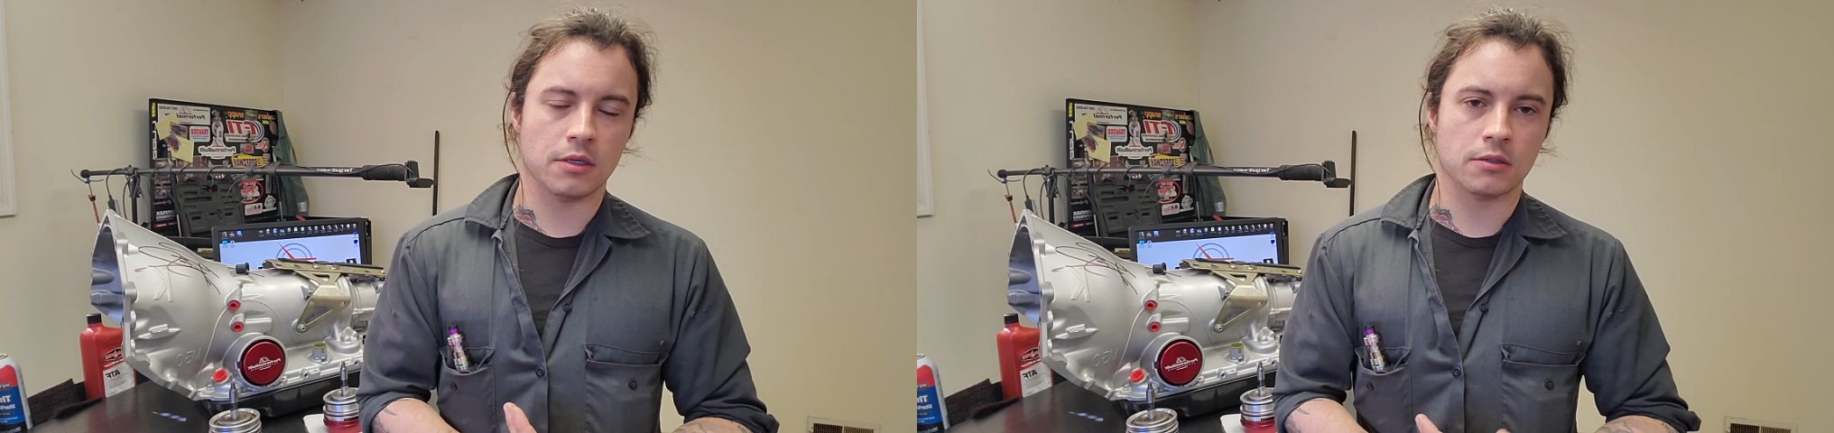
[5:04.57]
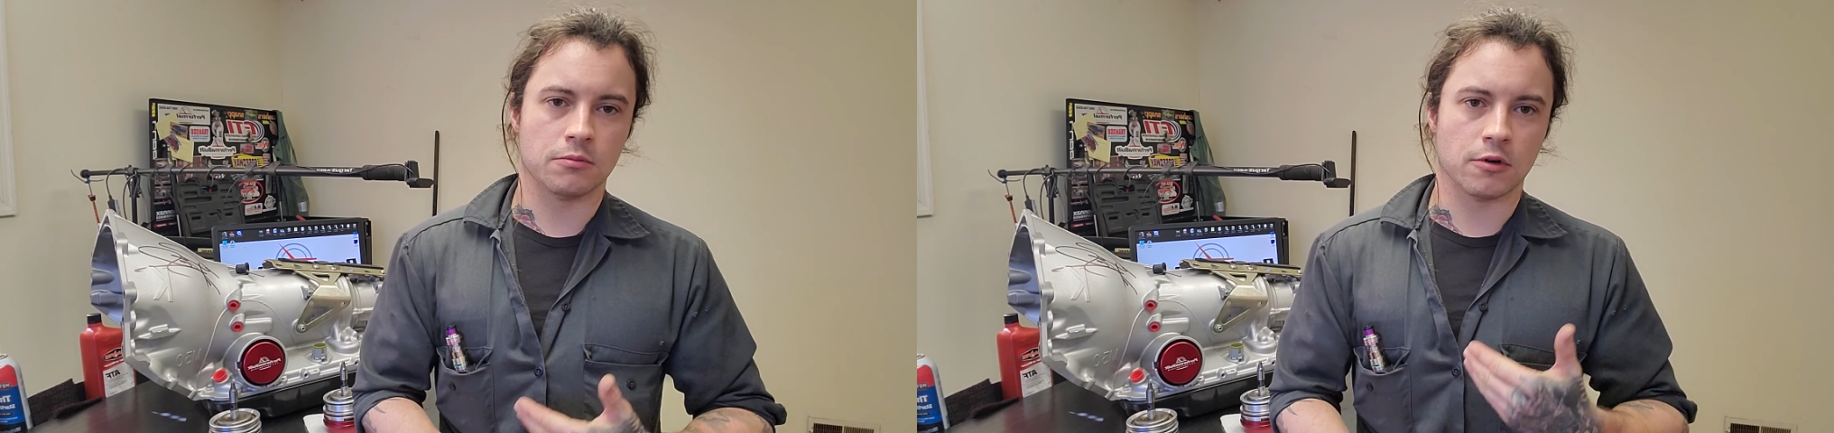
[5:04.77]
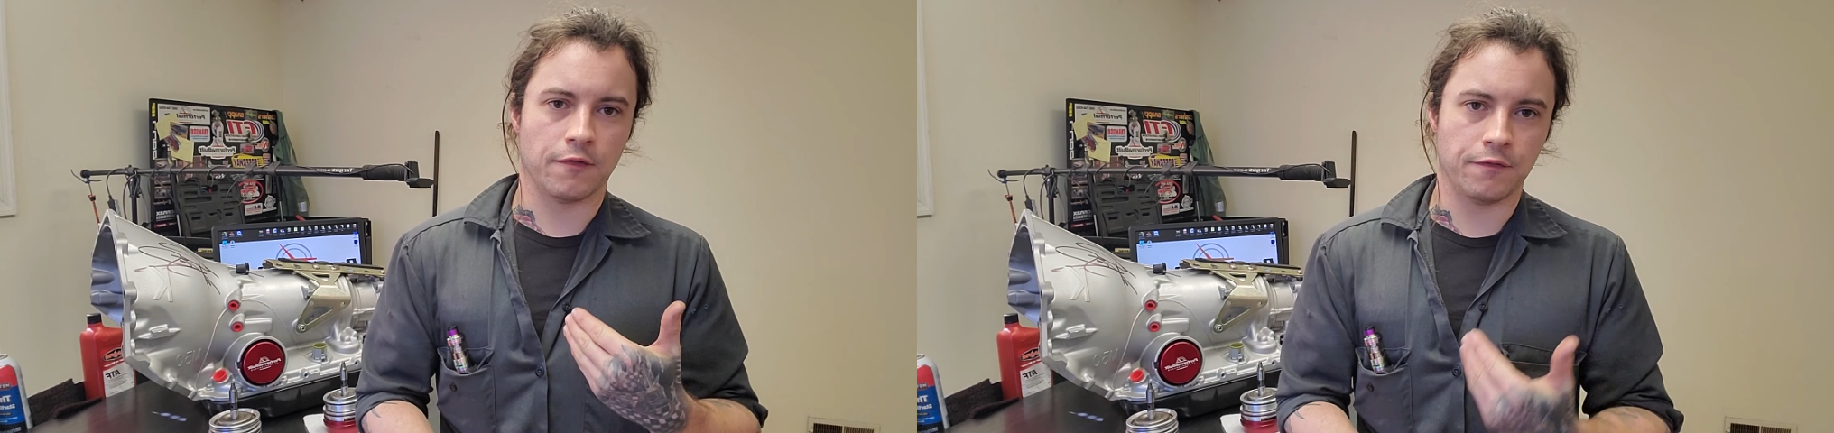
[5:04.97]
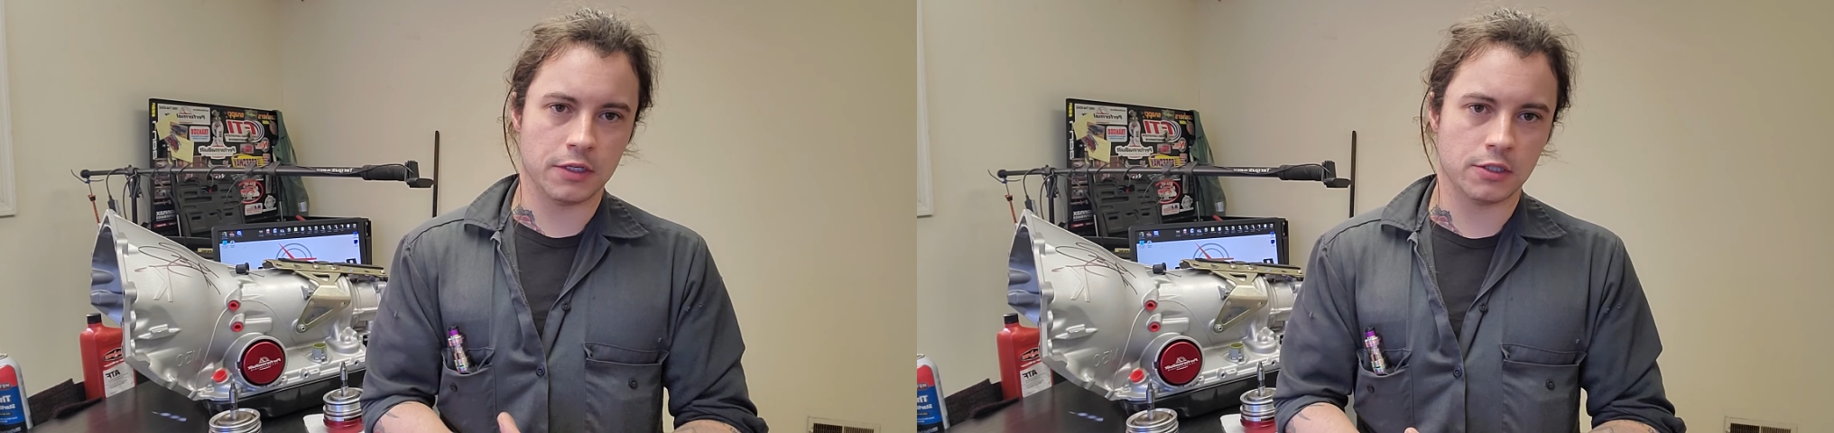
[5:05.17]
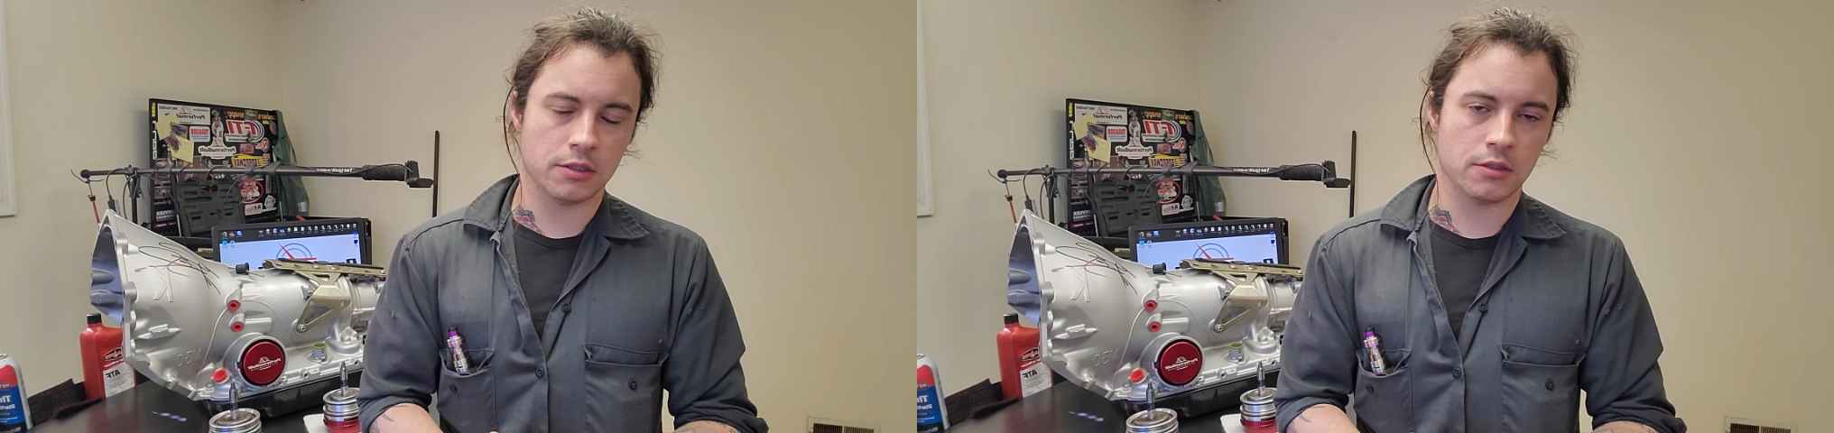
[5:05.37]
is more
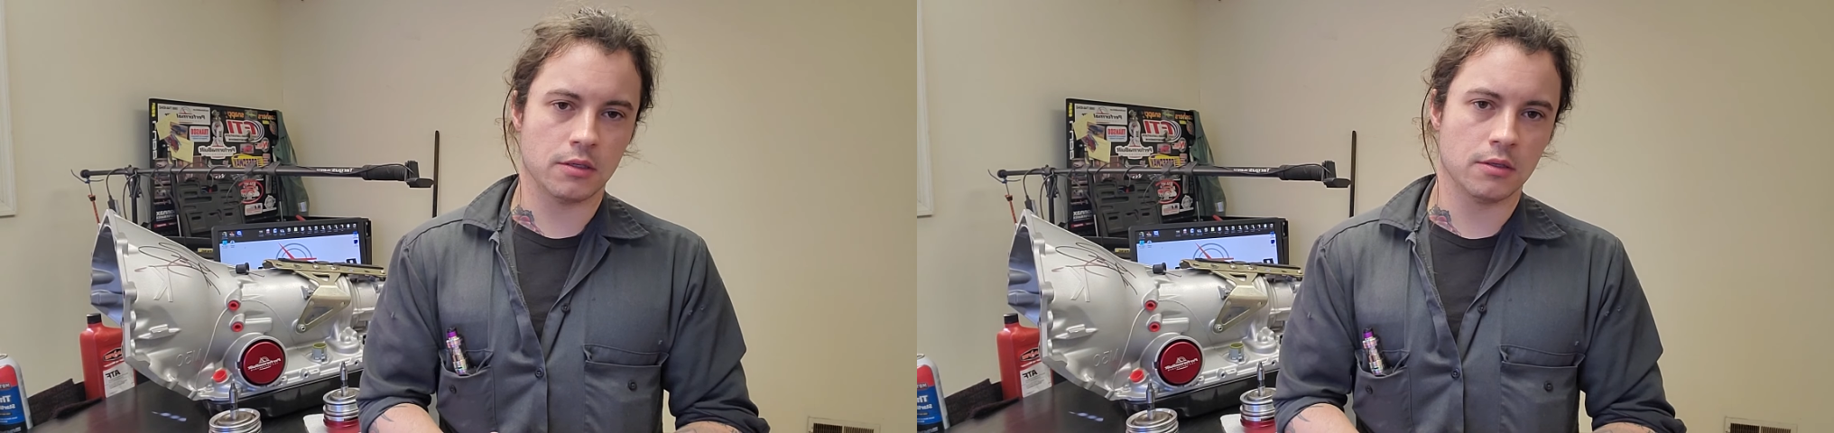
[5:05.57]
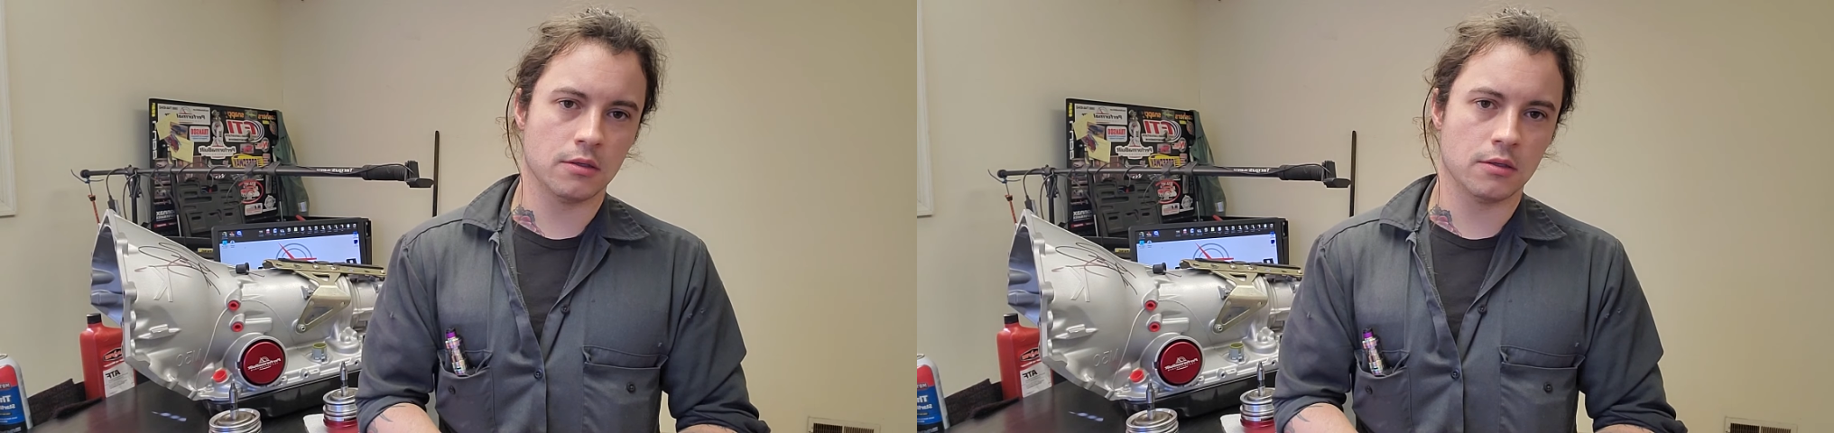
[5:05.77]
efficient,